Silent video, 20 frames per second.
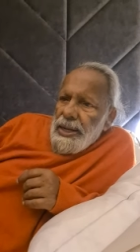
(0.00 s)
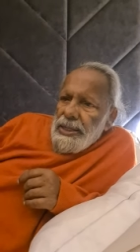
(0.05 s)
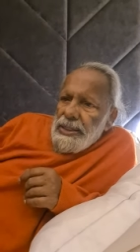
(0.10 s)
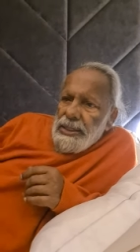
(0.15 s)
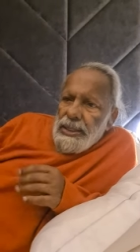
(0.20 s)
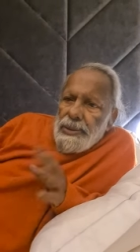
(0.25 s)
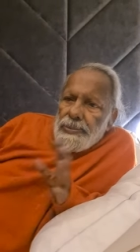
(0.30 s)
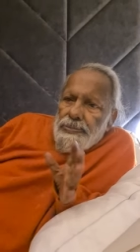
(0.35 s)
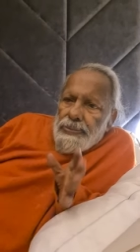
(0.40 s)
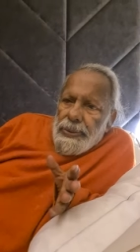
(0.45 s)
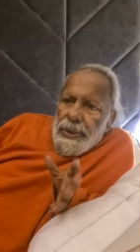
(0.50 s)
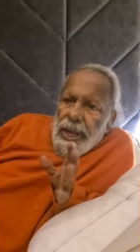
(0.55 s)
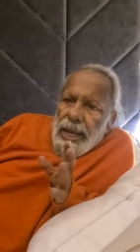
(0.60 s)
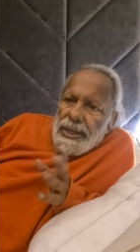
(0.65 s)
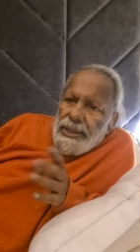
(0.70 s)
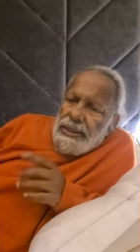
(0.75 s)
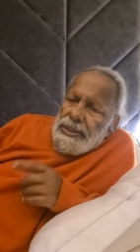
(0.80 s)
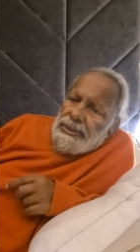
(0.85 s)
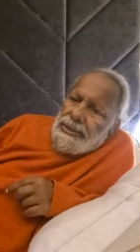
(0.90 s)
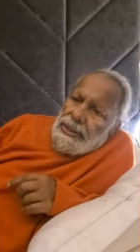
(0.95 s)
The
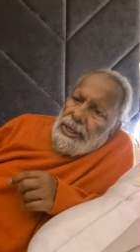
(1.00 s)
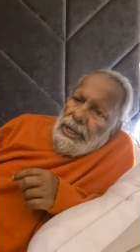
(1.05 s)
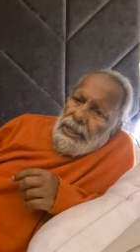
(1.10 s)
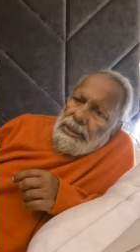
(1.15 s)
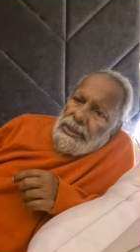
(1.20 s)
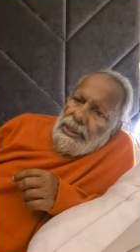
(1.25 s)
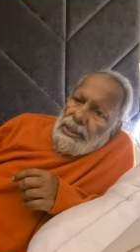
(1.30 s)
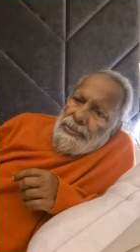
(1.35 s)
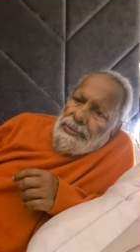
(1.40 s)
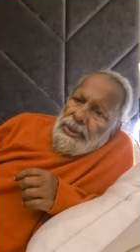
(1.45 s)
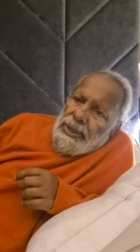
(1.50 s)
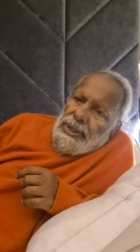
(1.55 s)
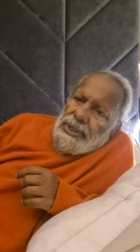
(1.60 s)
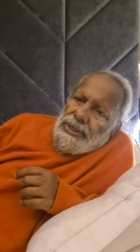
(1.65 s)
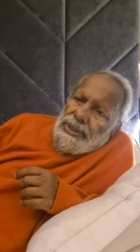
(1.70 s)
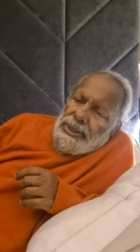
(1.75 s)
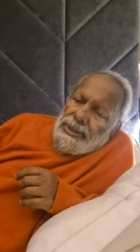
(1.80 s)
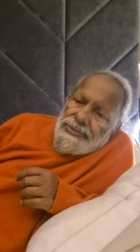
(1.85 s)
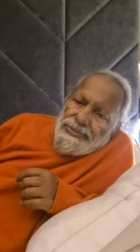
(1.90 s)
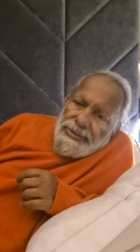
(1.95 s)
planets are coming
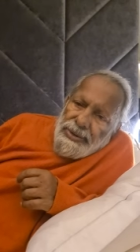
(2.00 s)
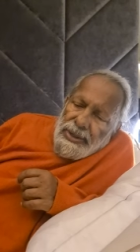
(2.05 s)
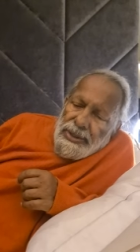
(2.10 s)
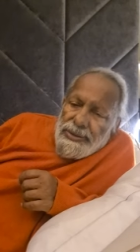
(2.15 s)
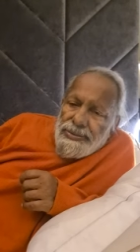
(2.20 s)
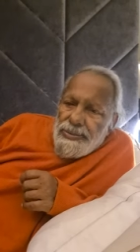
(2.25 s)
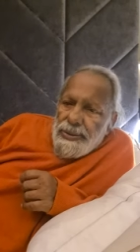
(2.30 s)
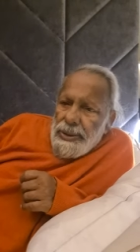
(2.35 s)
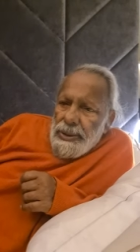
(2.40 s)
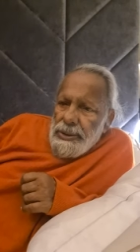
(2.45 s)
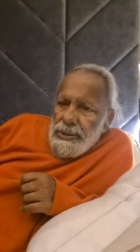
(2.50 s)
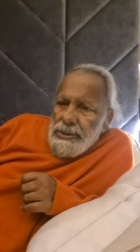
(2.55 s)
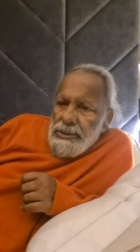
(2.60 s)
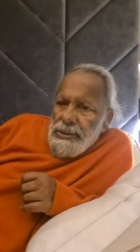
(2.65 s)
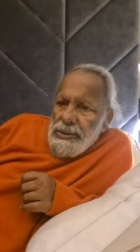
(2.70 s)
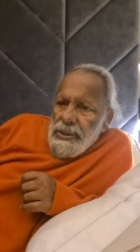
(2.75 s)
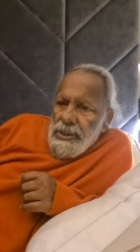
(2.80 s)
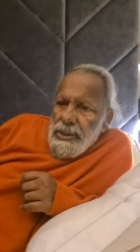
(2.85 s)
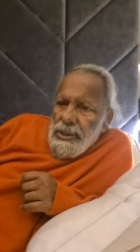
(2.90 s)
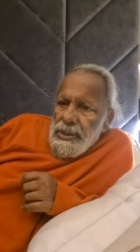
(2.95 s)
in different way,
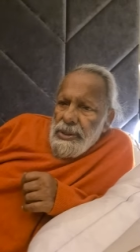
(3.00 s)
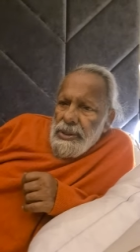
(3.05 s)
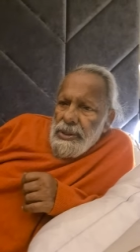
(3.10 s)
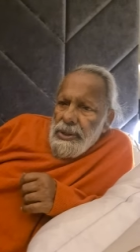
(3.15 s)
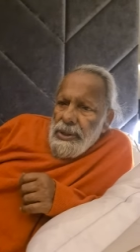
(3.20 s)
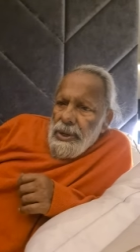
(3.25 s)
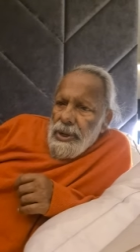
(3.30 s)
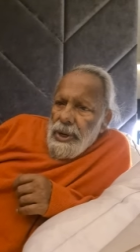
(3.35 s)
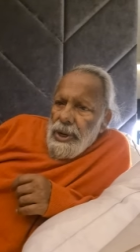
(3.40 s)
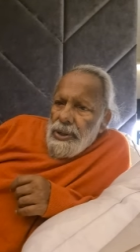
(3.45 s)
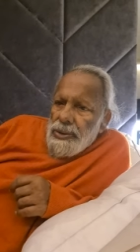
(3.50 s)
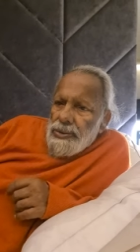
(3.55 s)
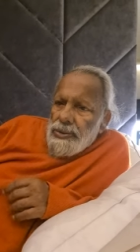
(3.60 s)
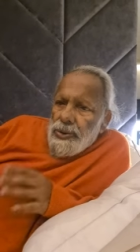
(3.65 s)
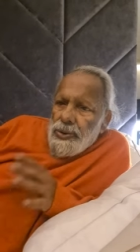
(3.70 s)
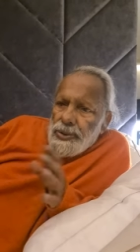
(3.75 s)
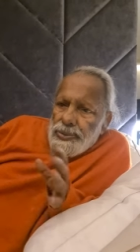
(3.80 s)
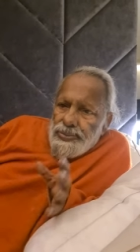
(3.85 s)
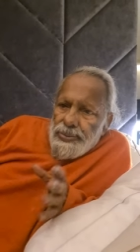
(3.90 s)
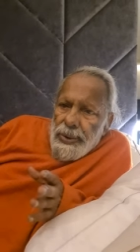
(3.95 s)
and
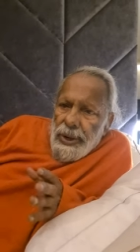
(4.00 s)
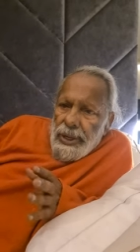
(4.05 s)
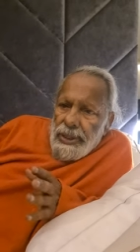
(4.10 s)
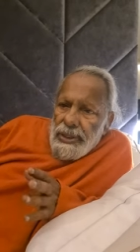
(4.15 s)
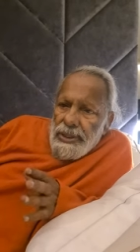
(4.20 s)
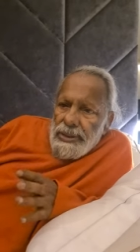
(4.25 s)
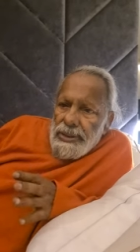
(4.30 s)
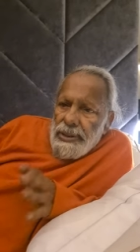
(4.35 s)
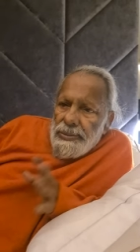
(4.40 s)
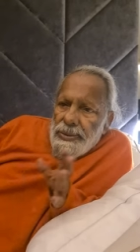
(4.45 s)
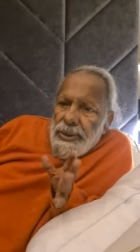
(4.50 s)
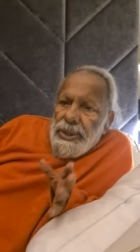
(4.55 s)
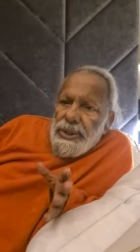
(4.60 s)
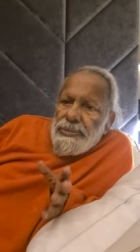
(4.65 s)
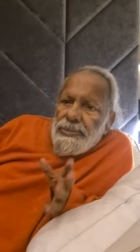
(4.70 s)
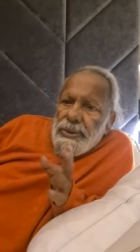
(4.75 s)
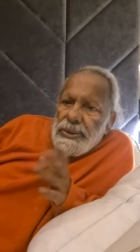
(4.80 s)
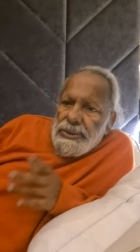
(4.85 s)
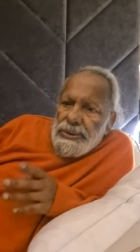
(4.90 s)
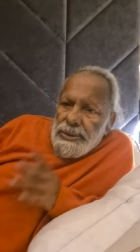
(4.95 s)
those planets are very
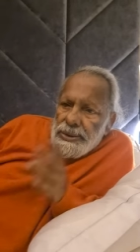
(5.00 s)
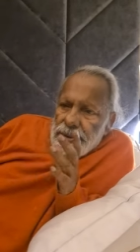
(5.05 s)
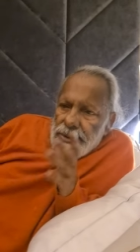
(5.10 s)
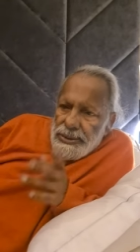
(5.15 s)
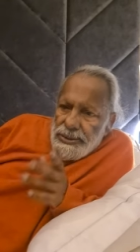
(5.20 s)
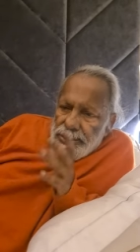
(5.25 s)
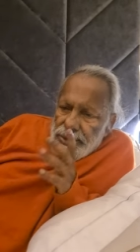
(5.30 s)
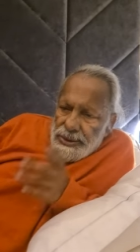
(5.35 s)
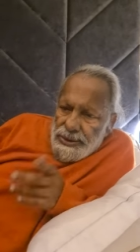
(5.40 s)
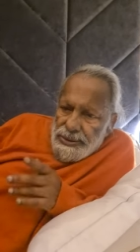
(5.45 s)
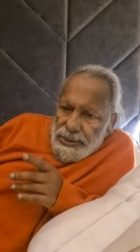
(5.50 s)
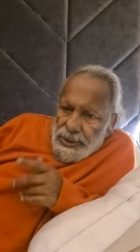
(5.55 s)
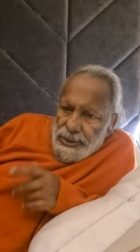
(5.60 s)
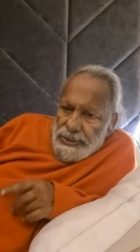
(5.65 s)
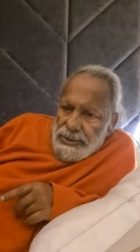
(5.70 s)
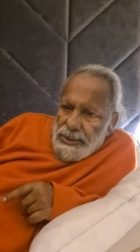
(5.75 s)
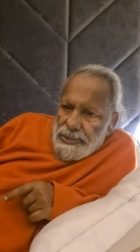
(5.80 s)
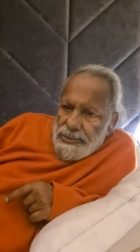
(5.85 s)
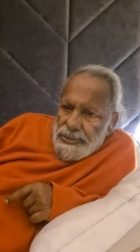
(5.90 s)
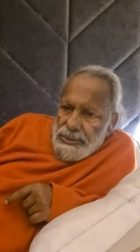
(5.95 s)
much
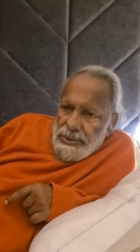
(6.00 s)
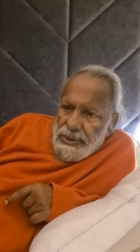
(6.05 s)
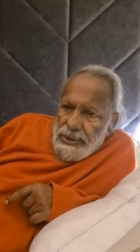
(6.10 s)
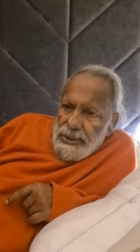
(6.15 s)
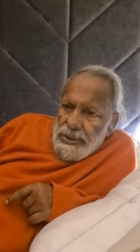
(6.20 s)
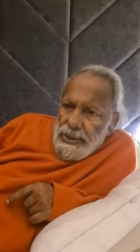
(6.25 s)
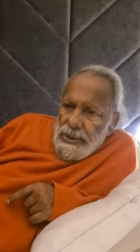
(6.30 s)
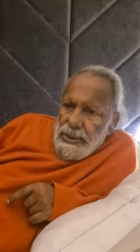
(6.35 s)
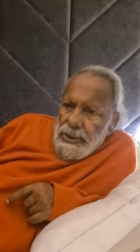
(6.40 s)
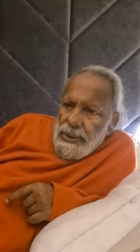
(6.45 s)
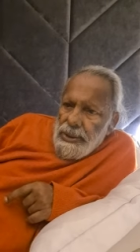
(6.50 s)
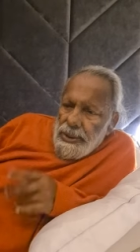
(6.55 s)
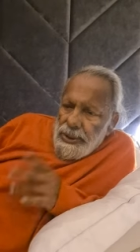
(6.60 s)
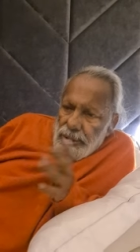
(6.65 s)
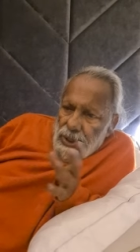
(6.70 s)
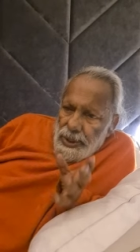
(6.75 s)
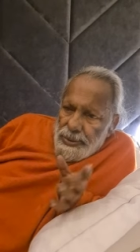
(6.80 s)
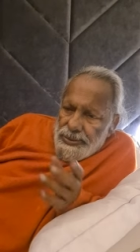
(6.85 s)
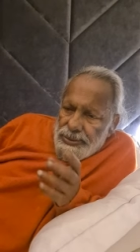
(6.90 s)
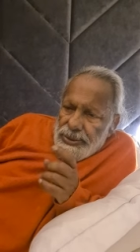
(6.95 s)
destructive.
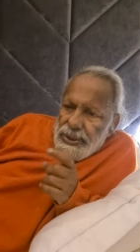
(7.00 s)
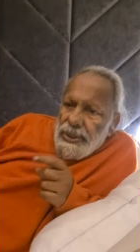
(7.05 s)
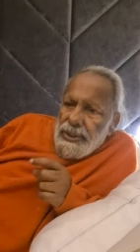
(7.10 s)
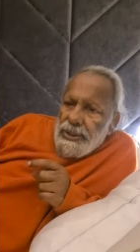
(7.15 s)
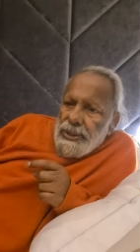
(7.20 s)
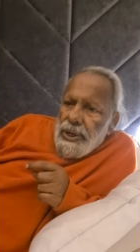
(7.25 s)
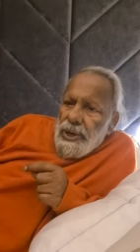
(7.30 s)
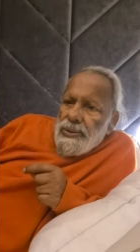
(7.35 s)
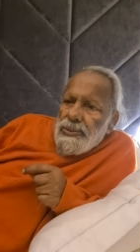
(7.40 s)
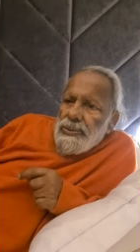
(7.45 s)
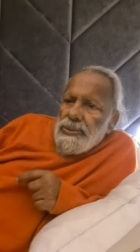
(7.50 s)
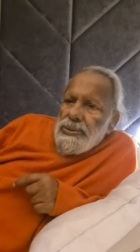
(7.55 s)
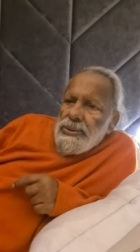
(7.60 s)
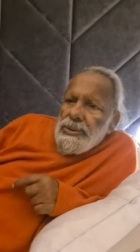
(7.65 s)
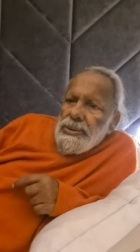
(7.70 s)
You have seen now